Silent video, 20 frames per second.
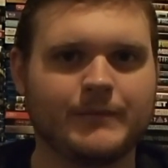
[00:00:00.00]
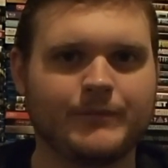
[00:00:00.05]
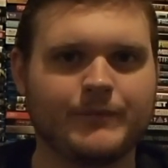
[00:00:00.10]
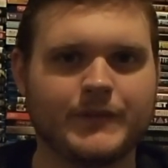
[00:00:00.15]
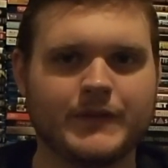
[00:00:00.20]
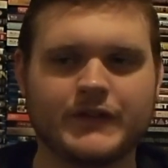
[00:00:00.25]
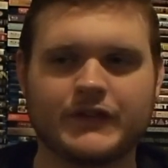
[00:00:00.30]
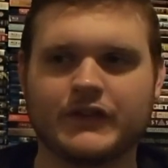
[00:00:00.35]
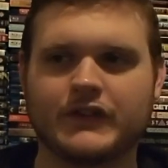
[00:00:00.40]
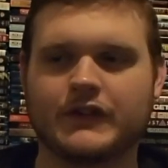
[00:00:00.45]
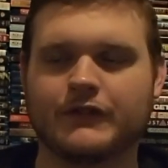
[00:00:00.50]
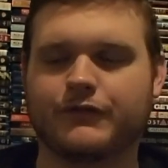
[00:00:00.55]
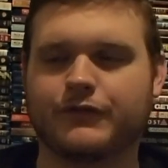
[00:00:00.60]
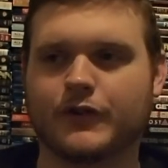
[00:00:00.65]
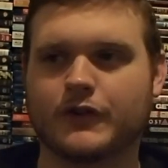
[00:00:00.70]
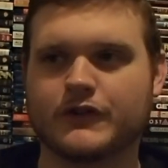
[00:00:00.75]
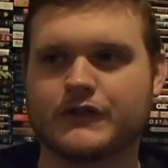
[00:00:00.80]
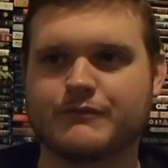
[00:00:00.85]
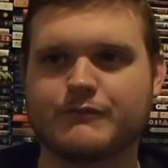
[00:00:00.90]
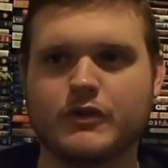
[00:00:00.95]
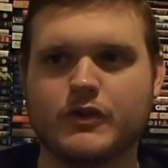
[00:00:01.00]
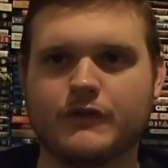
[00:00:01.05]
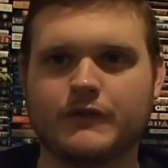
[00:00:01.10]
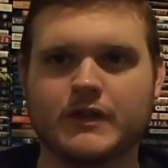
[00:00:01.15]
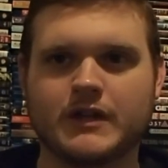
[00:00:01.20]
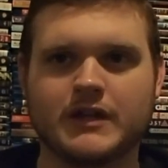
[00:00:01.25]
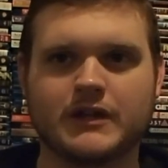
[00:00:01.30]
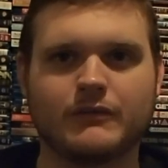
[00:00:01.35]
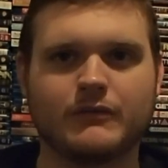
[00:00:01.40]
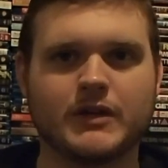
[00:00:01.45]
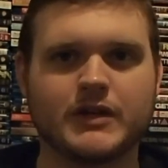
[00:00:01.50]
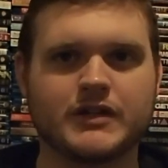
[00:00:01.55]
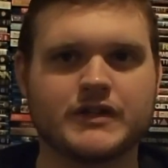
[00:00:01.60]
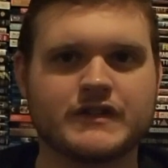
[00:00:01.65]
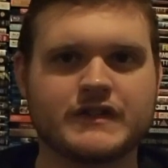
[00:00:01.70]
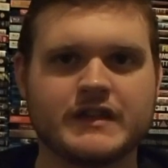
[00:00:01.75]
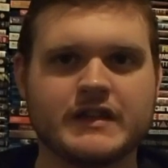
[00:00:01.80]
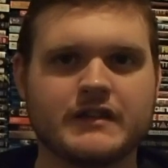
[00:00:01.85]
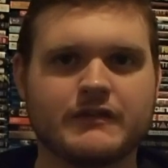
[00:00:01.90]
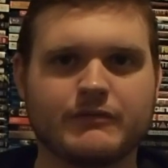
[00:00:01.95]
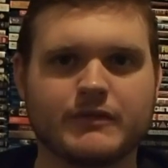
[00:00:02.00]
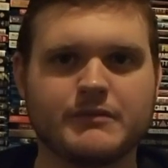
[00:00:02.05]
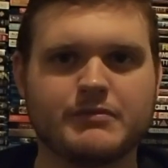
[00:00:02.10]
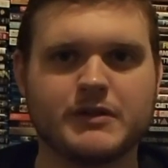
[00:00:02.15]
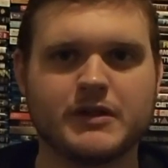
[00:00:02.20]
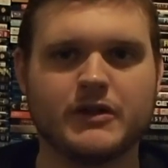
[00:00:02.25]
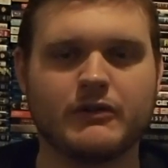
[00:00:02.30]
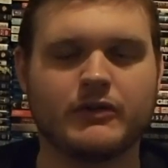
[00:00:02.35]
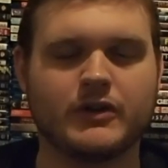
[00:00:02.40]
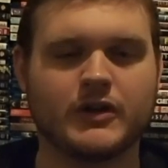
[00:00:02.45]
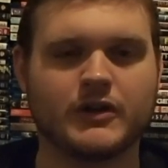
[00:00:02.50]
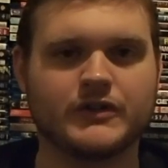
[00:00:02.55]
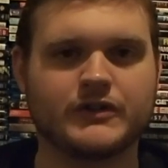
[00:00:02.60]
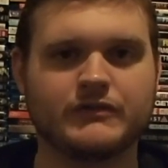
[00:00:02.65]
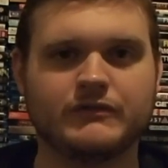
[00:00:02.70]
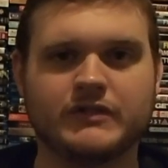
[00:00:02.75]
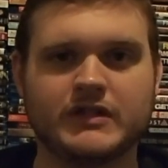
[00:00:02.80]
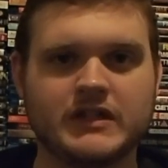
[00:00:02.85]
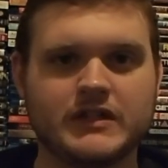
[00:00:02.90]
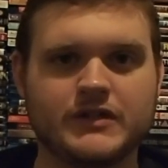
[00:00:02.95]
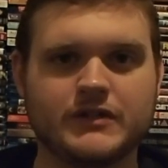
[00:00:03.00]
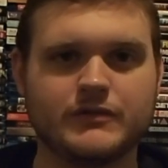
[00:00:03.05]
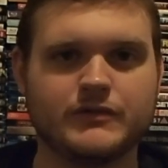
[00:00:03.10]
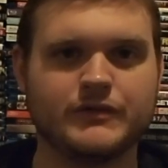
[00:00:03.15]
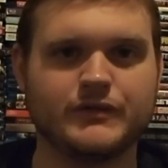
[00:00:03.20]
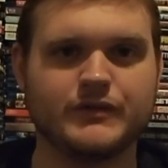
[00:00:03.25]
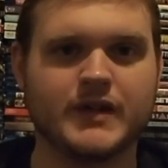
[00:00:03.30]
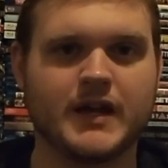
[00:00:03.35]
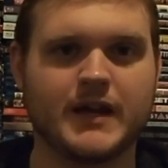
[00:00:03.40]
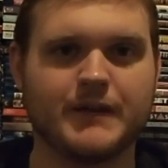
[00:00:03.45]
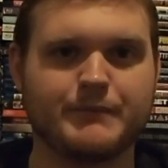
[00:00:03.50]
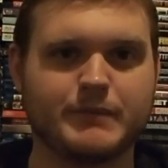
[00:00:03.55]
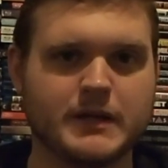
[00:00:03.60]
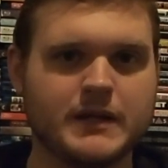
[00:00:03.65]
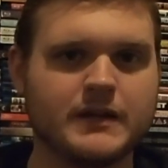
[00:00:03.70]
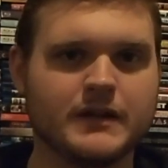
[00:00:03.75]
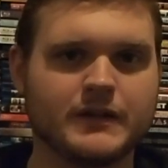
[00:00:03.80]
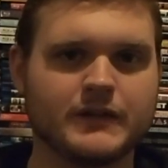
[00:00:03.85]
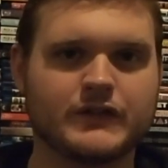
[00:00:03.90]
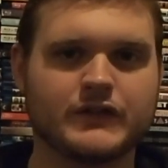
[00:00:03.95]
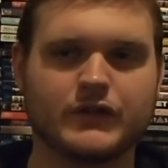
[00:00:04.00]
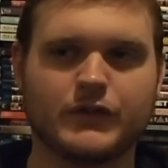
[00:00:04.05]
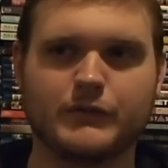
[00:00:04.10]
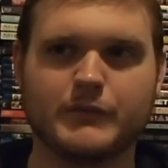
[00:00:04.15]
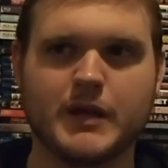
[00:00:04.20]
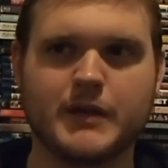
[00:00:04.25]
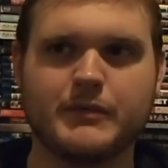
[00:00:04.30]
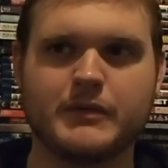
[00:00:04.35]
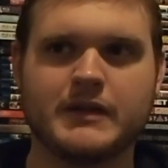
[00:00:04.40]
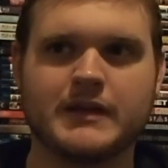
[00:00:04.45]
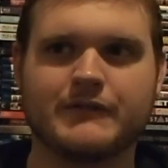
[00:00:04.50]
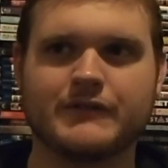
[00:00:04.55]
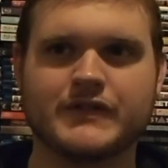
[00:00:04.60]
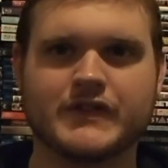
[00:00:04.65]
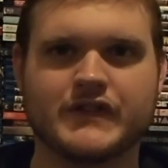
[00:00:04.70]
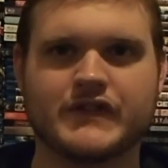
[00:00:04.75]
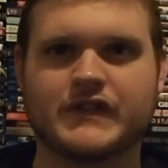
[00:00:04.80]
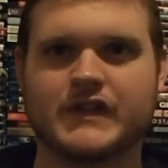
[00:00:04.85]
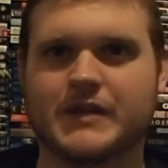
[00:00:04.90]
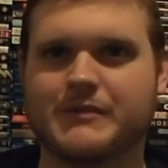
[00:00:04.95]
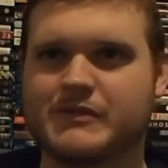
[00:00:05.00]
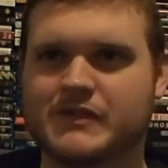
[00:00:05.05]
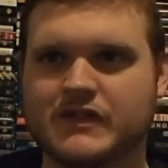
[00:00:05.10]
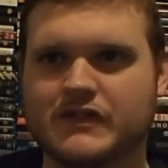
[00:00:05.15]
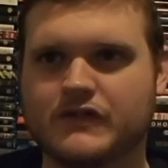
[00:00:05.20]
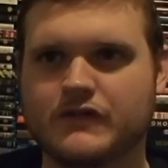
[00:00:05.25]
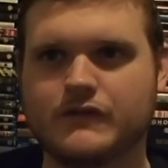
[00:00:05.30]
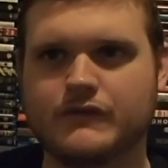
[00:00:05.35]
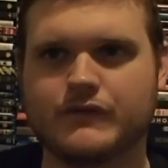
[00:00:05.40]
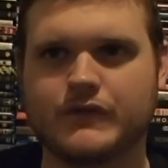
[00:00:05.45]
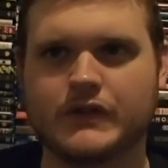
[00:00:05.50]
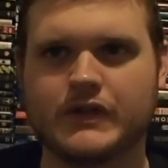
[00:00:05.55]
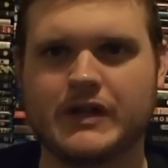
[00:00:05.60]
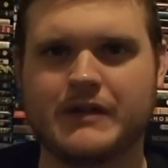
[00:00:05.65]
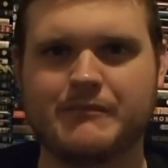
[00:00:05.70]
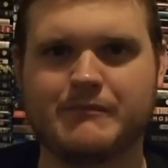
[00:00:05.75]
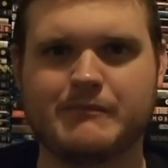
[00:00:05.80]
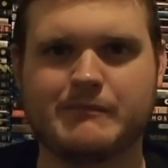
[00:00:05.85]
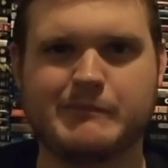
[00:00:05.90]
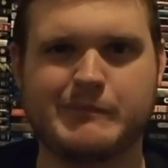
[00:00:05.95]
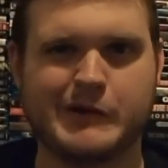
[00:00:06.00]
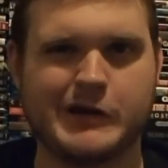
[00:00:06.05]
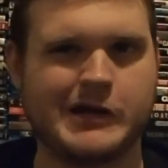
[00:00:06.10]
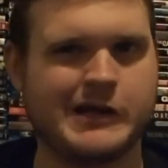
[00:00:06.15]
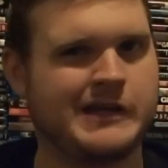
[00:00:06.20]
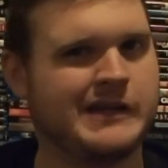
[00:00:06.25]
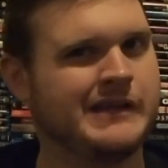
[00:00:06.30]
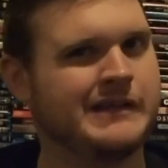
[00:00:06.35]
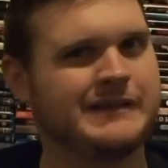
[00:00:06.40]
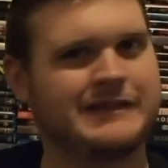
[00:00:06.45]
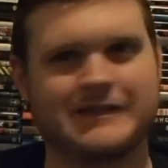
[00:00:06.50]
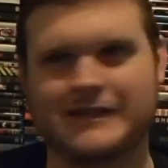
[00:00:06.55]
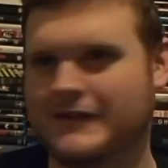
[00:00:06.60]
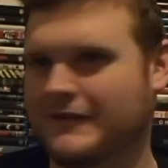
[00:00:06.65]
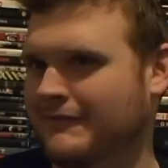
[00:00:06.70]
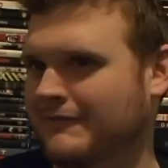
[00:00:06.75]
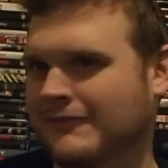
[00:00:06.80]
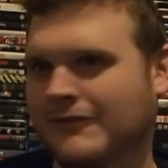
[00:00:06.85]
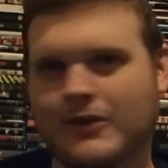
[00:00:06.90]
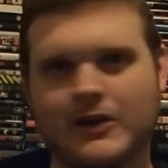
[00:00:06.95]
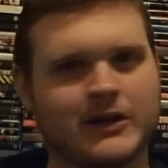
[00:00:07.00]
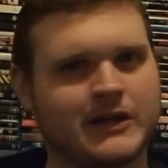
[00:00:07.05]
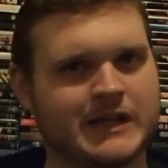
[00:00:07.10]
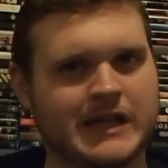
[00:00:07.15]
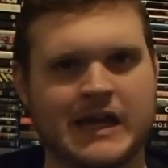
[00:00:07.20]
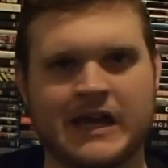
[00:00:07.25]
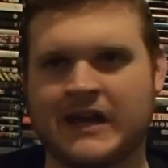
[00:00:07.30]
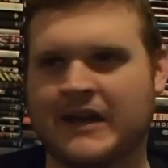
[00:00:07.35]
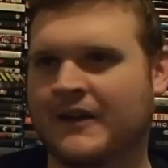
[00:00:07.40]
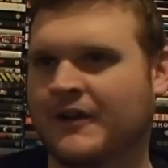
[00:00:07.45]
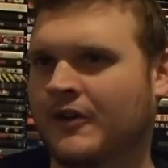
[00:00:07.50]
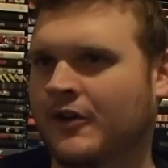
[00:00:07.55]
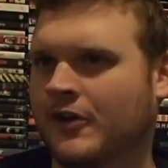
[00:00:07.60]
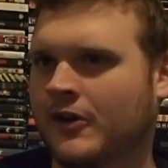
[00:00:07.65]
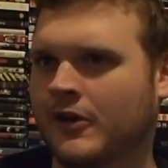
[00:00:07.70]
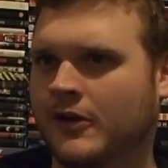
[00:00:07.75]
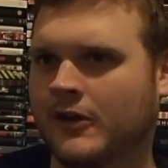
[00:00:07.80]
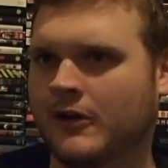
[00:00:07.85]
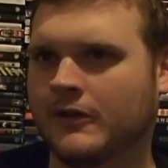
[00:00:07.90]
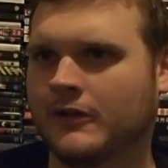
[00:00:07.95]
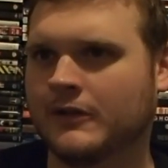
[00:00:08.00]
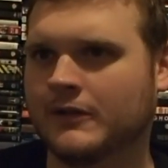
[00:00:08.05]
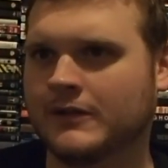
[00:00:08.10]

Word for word: This is the first movie in which C-3PO and R2-D2 do not appear, so maybe that was a substitute for them, but it didn't work at all.